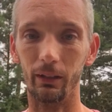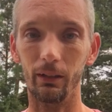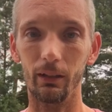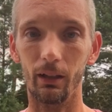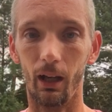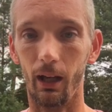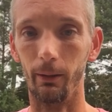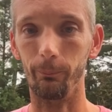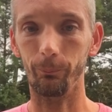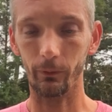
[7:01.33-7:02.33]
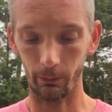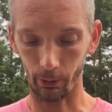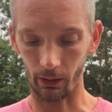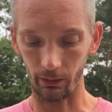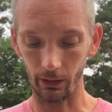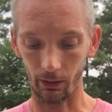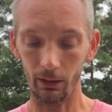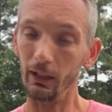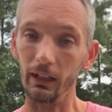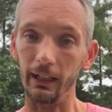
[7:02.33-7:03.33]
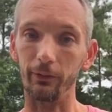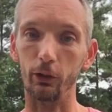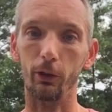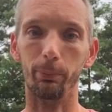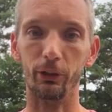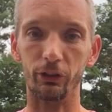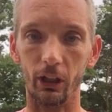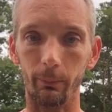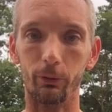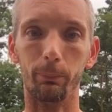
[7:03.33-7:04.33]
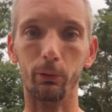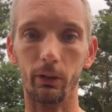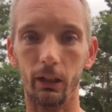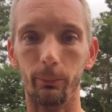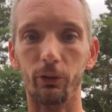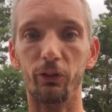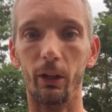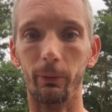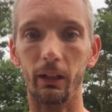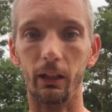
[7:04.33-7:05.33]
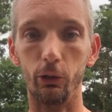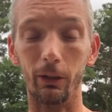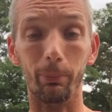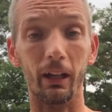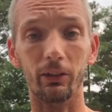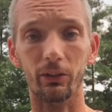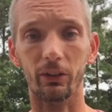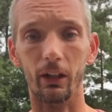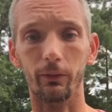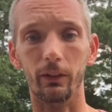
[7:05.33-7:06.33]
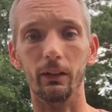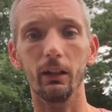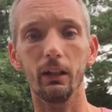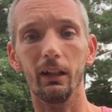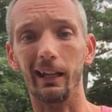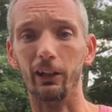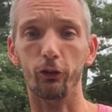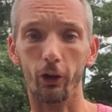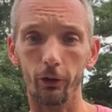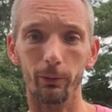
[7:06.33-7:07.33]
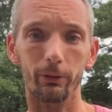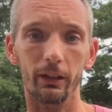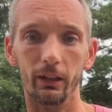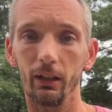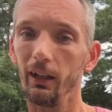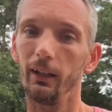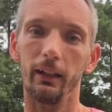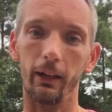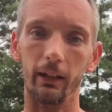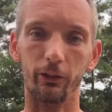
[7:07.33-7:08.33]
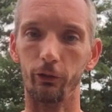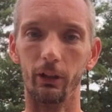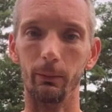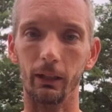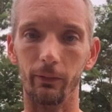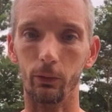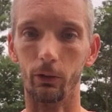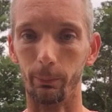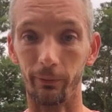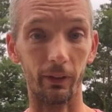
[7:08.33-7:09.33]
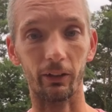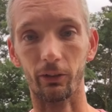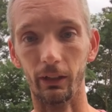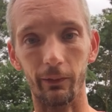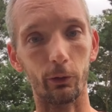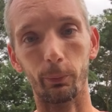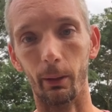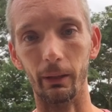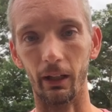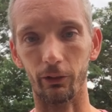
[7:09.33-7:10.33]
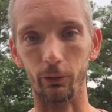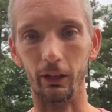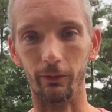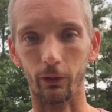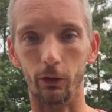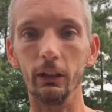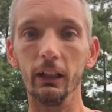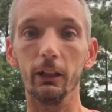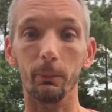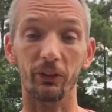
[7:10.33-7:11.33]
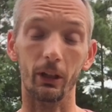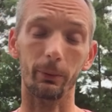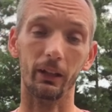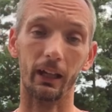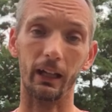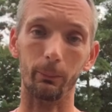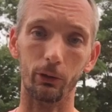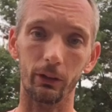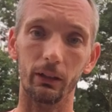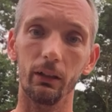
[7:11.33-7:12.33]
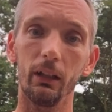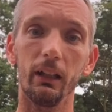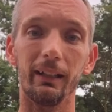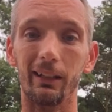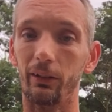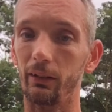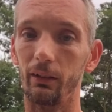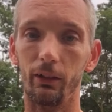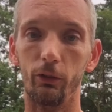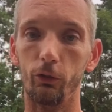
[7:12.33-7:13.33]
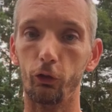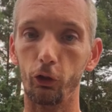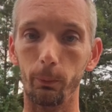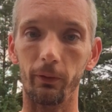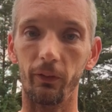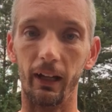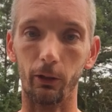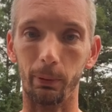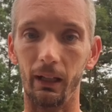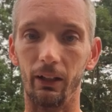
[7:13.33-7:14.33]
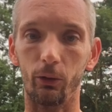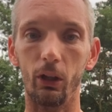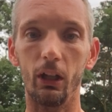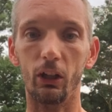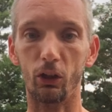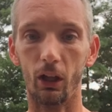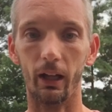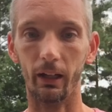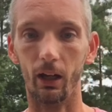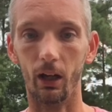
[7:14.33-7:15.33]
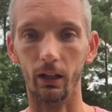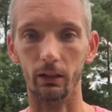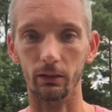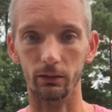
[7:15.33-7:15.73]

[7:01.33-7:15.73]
it. But you know, if you're doing push-ups or pull-ups or something that you can pace yourself and control your breathing, that extreme level or professional level is probably not too difficult. But something like I'm doing that's super fast paced, a lot of heart